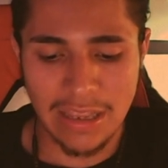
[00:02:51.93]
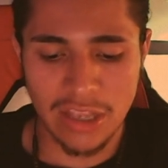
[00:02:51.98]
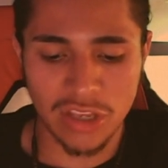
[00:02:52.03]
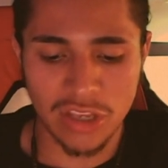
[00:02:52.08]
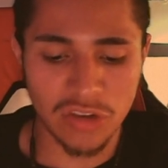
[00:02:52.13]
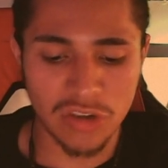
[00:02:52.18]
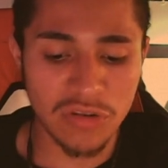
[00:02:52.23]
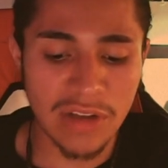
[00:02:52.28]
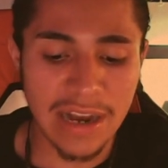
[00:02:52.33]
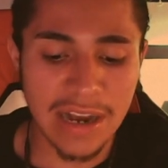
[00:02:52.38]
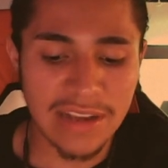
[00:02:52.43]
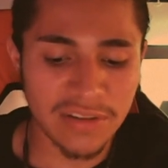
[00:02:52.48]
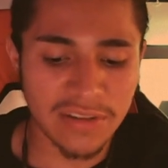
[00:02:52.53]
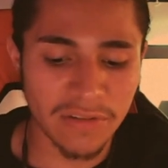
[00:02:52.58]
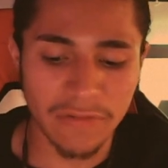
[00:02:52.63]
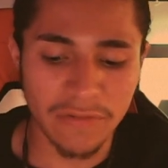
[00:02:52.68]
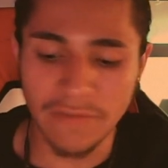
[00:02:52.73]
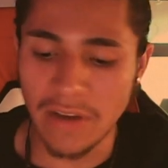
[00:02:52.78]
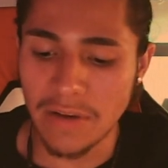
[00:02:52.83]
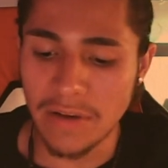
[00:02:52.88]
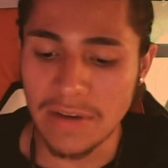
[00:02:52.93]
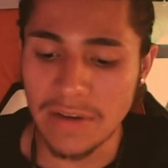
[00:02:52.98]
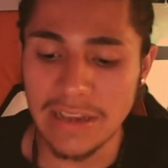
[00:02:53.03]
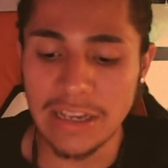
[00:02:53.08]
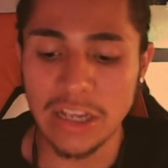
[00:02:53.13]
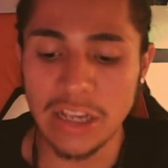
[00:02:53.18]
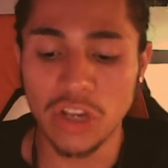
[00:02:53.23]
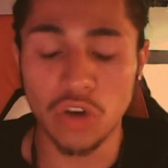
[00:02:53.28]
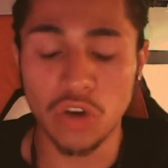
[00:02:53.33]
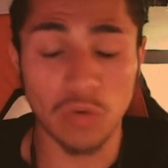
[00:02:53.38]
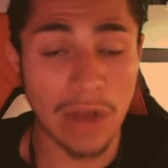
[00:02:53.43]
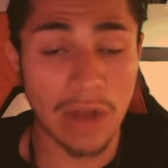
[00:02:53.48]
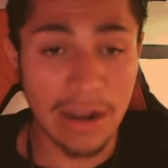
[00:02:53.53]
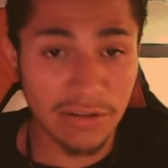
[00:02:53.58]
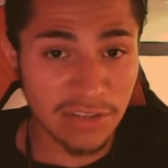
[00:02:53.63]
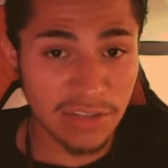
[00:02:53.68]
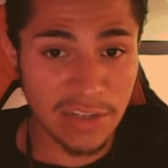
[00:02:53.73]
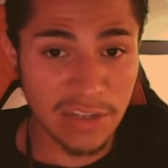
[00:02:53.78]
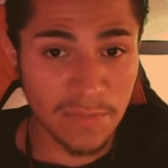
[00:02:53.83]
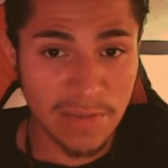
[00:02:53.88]
You guys are very
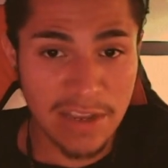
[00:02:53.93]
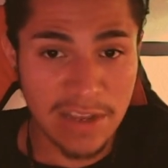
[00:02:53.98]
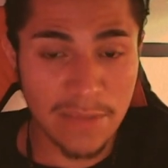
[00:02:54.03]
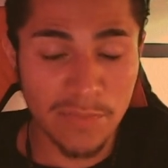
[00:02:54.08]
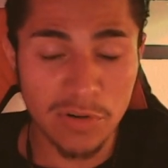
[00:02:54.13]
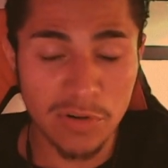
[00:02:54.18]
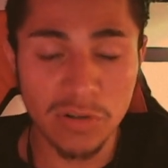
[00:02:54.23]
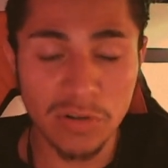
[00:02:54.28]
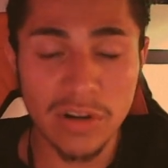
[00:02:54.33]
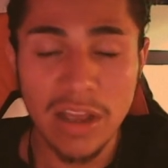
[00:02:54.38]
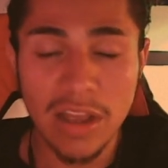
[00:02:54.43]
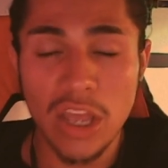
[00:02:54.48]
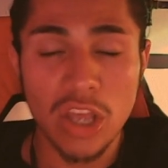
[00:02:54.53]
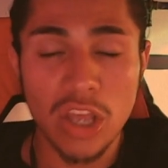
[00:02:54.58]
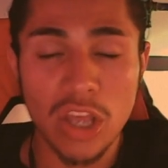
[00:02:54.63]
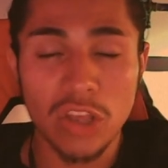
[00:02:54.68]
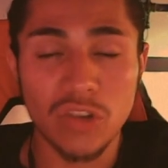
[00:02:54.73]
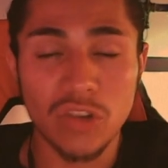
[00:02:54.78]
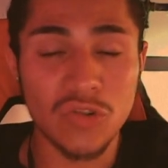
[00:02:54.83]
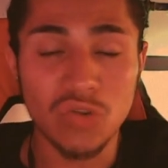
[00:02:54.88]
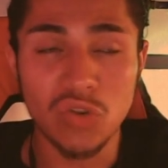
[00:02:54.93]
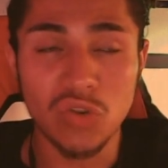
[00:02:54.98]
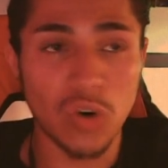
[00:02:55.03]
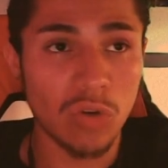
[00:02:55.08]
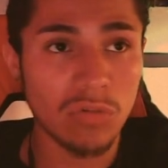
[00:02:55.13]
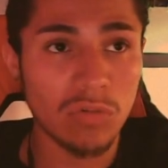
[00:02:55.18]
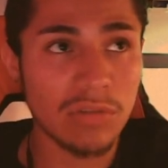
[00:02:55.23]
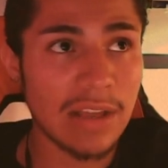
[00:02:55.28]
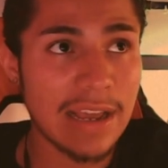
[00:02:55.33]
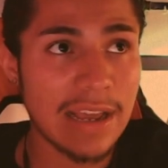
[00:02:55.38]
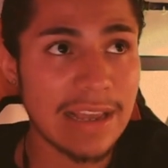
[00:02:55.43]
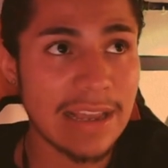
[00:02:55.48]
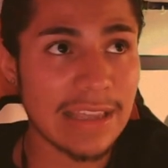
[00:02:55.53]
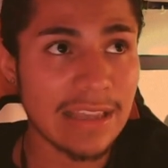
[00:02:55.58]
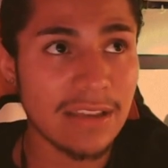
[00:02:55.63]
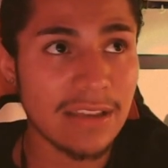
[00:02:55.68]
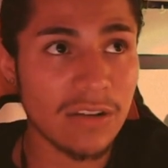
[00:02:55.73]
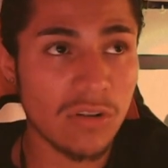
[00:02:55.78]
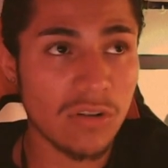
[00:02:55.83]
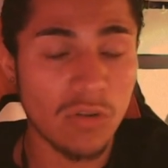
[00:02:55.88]
grounded people. You don't like
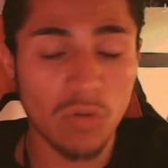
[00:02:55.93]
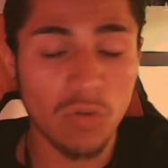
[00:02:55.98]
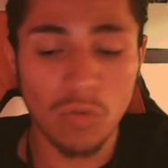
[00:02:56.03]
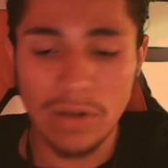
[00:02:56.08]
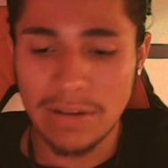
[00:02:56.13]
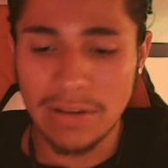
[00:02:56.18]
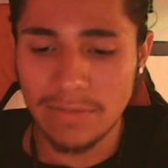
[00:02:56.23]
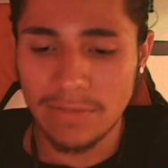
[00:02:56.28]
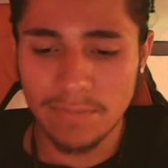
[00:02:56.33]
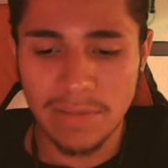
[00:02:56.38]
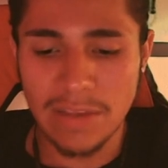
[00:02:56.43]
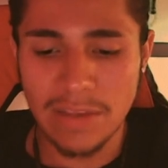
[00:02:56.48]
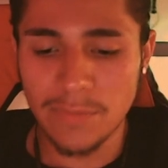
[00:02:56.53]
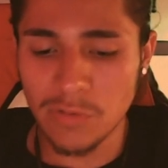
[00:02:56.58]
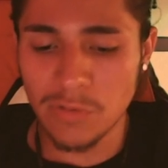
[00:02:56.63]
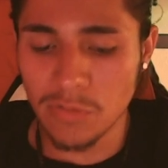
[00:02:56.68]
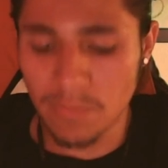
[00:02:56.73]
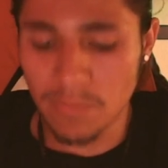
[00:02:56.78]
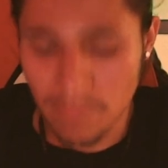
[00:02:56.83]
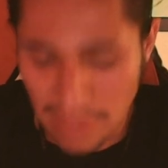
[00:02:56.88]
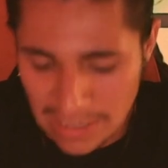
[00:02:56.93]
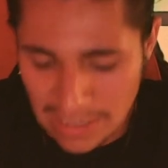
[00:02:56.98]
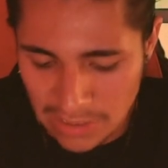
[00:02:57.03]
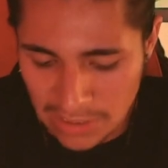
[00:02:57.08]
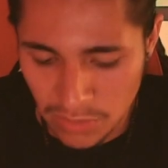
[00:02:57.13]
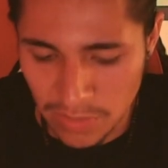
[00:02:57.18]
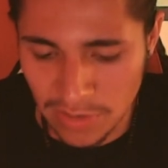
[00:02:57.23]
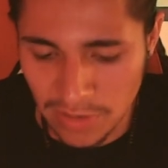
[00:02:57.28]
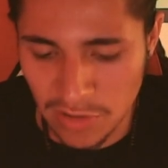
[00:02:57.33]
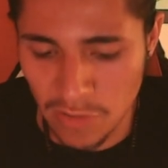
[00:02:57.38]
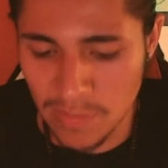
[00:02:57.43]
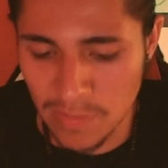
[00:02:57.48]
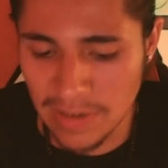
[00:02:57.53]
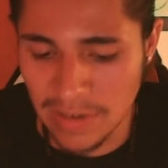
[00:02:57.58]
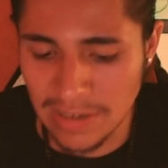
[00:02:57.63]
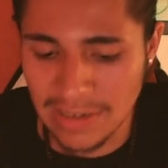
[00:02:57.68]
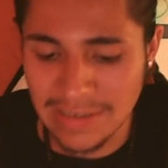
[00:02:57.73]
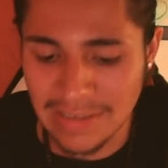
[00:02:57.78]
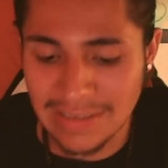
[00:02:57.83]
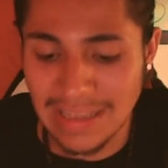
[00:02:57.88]
it when people mess with you
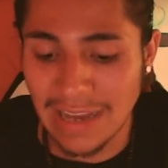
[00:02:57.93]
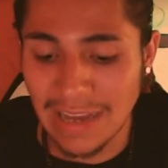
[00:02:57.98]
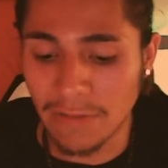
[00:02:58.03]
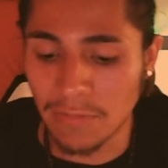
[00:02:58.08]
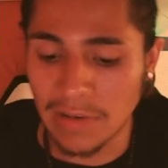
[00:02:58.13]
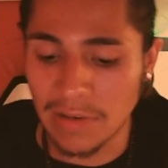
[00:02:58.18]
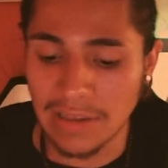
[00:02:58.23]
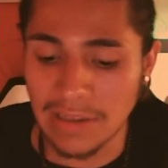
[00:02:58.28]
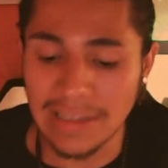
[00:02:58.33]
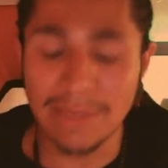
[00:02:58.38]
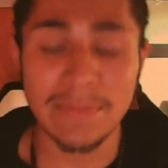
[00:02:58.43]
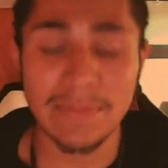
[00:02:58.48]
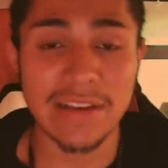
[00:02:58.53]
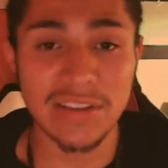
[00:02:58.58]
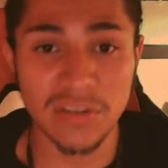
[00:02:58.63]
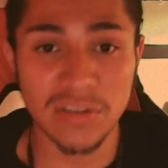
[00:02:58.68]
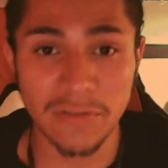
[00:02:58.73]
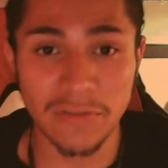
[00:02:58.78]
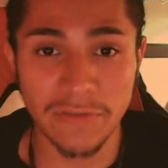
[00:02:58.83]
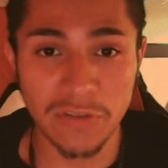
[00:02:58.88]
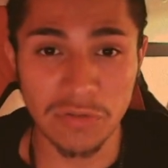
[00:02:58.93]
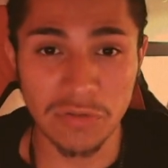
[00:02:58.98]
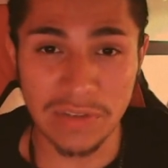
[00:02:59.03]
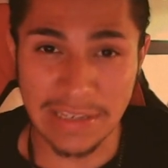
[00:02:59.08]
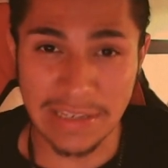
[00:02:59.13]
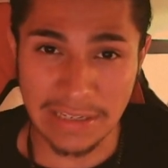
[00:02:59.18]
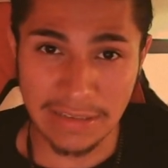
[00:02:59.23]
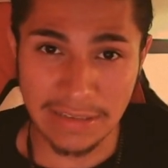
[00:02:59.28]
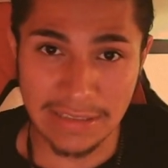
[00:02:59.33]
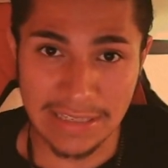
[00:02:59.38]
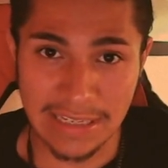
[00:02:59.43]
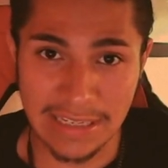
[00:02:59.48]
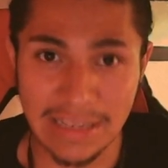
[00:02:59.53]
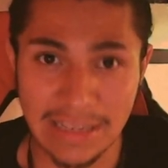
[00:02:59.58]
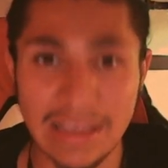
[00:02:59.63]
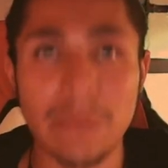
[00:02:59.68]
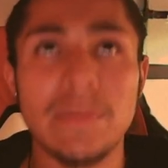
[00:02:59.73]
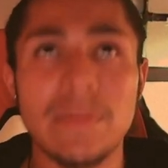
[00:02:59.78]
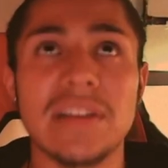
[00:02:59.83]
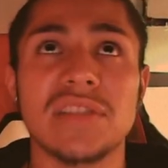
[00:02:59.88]
because that really makes you feel guilty.
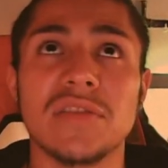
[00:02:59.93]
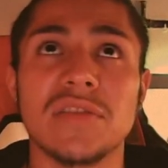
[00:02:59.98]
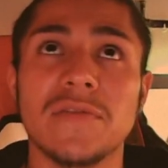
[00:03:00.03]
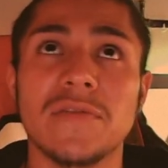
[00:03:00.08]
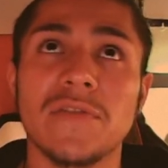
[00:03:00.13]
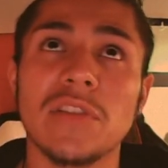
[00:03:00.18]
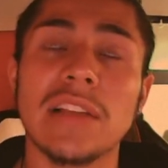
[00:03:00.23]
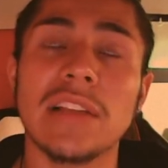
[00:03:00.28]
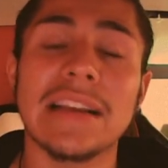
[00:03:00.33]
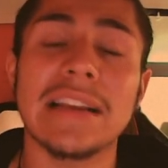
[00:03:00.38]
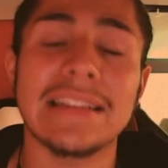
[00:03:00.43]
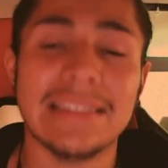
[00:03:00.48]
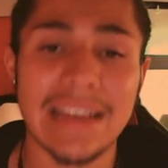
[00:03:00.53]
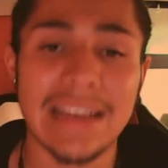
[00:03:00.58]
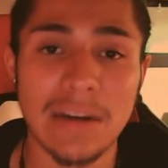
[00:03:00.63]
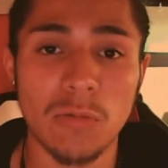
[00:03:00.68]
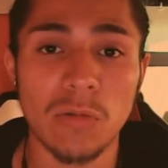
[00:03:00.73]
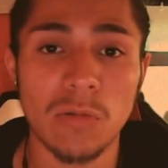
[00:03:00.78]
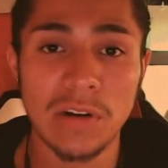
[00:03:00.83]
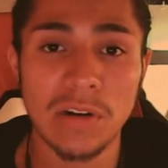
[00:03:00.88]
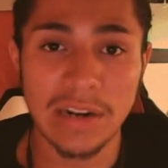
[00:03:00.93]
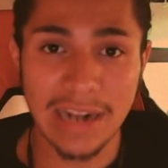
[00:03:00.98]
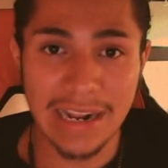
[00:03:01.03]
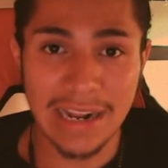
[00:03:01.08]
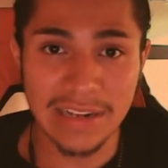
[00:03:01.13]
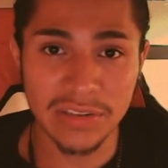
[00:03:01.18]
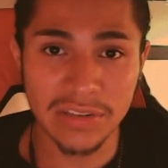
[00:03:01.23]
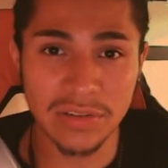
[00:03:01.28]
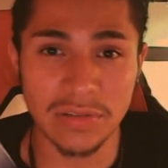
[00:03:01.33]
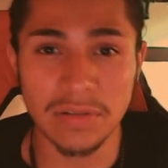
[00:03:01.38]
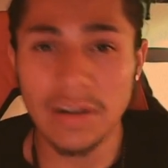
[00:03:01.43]
It makes you feel like, damn, what did I do?